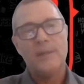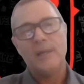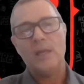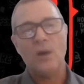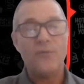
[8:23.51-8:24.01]

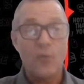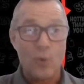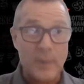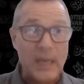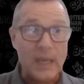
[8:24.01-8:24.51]
you know
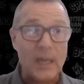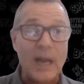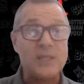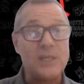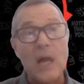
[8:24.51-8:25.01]
for me
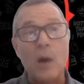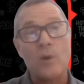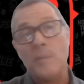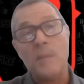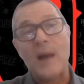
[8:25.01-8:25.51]
i did not
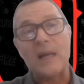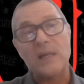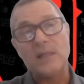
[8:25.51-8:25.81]
want to be back